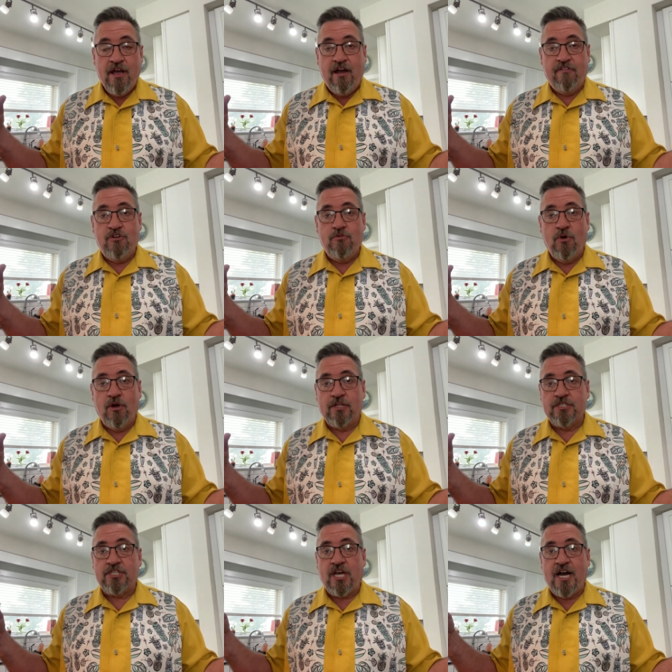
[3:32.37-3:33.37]
of New
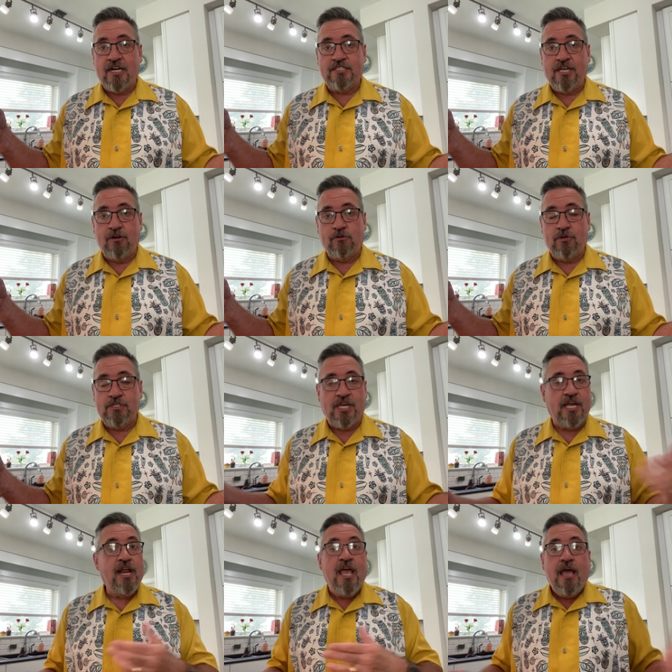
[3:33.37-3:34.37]
Orleans cocktail
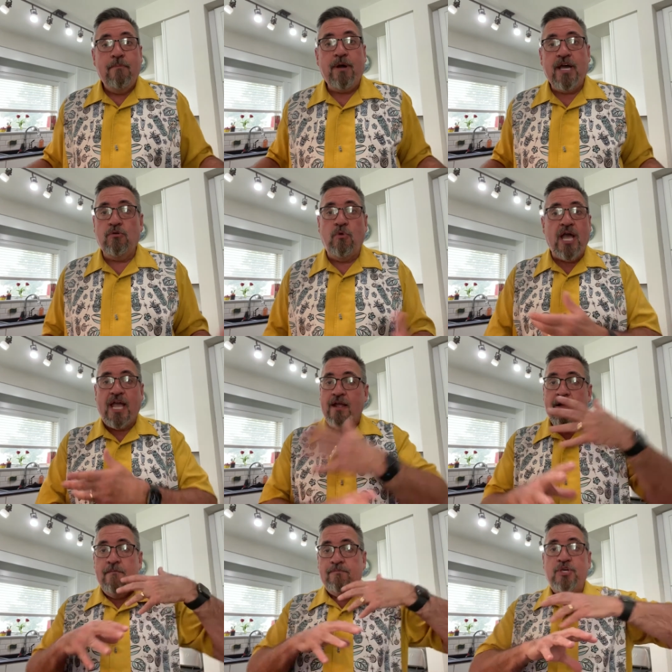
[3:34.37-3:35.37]
cuisine. And by the
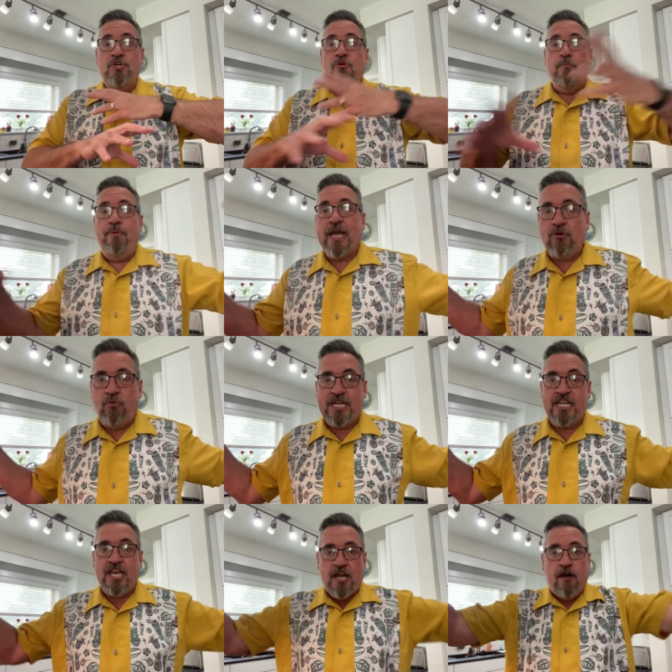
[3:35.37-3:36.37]
way, the
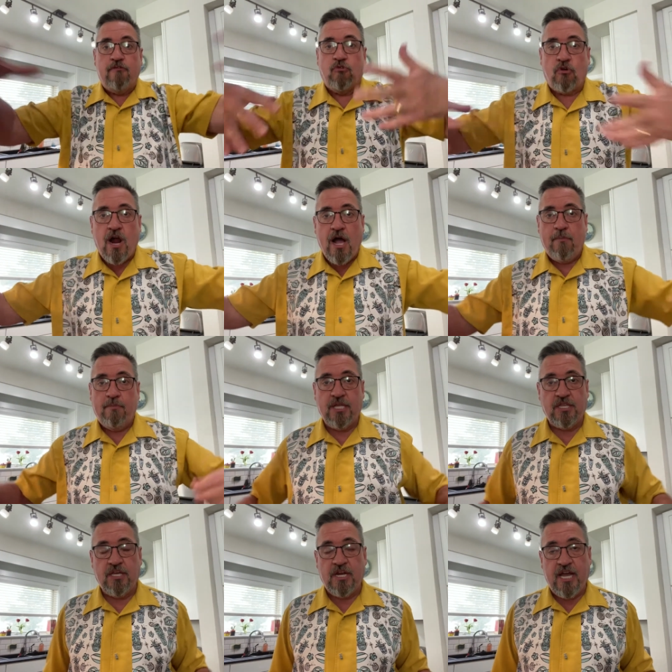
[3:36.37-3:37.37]
ubiquity of rum in
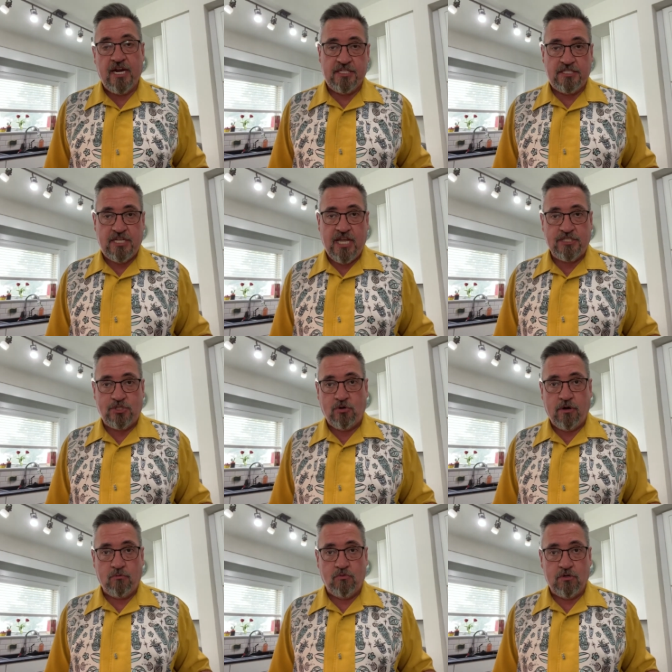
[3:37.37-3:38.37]
the United States
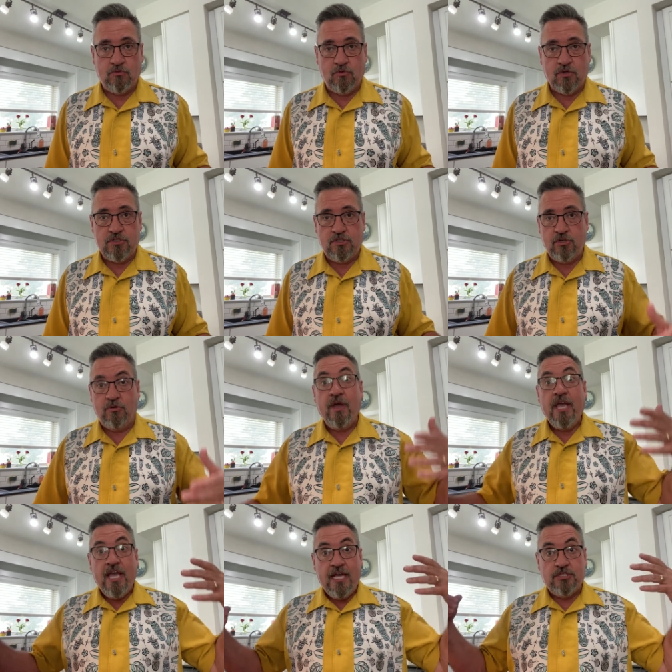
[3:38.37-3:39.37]
during World War II
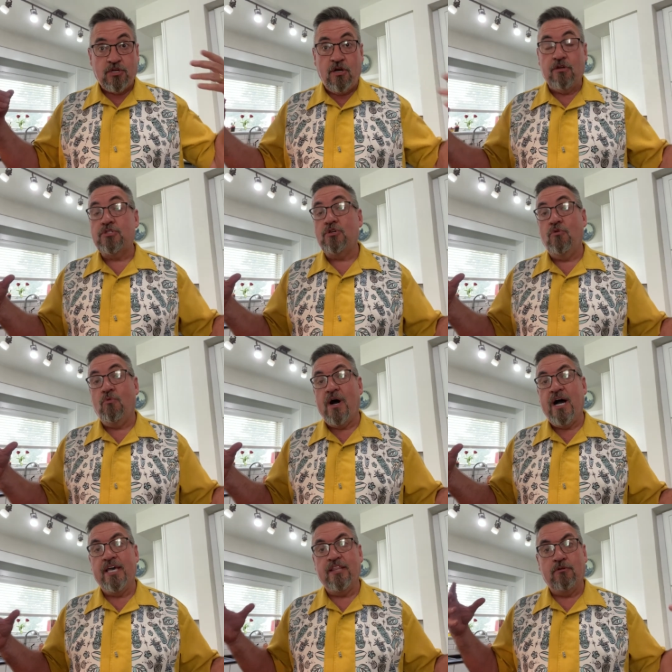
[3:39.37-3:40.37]
is also
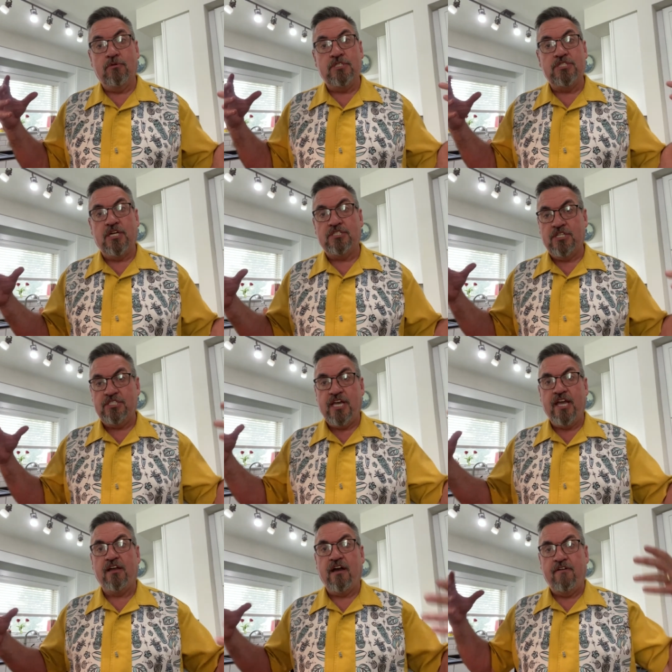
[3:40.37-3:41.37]
why there was such a
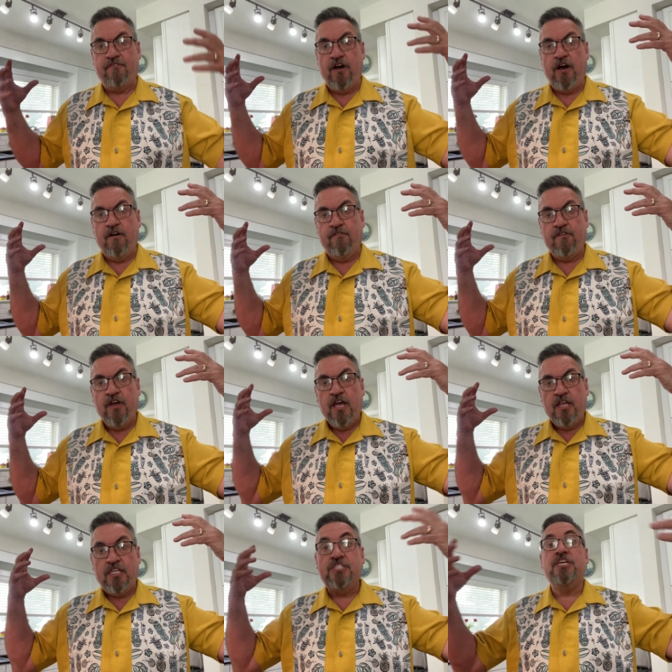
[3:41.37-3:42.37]
takeoff of
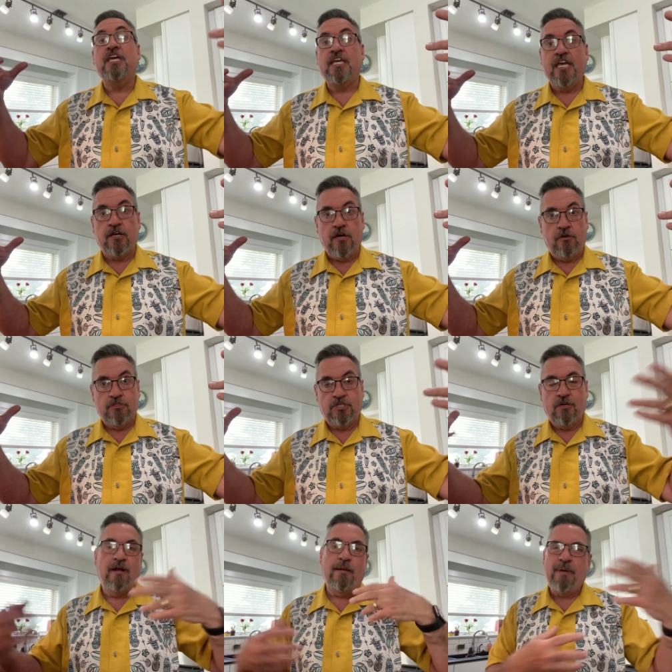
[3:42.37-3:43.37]
the tiki
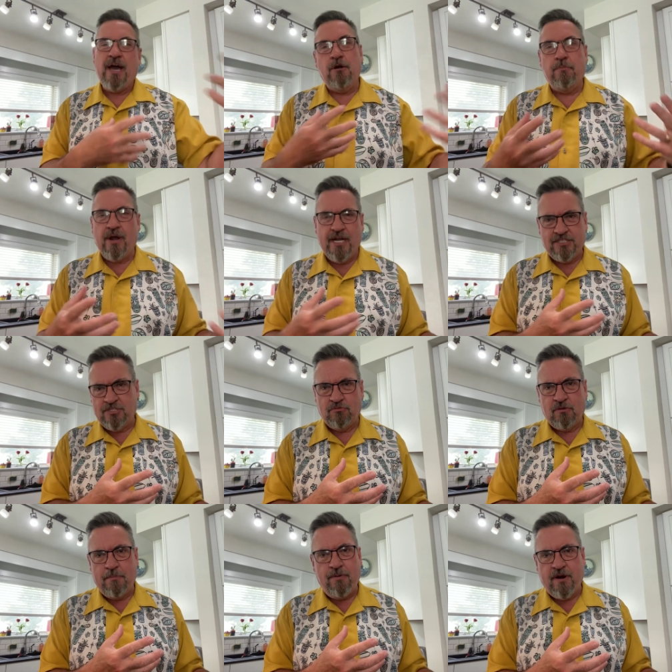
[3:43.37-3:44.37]
culture, right? Pat O'Brien's isn't
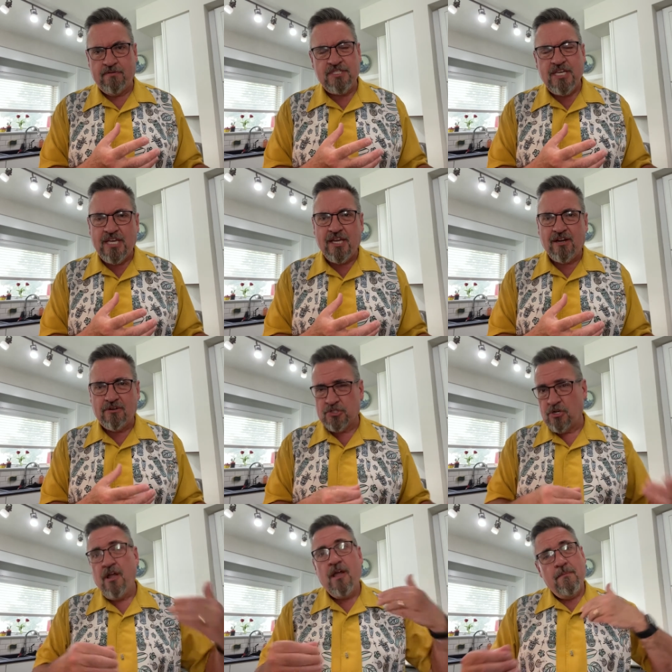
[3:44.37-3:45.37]
really part of tiki
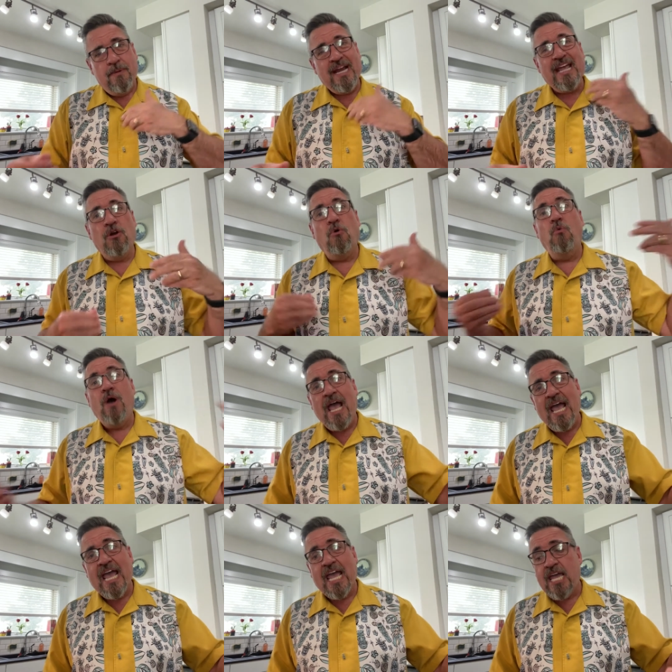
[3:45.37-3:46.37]
culture, but in a
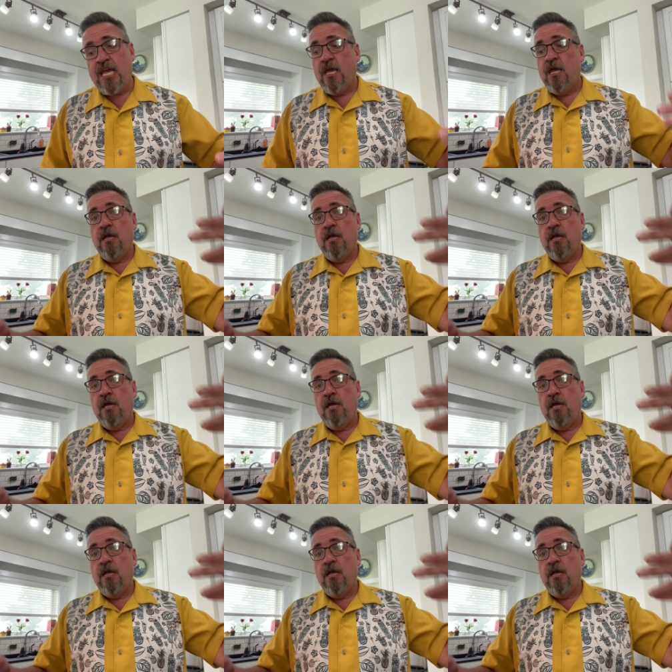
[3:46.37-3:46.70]
way,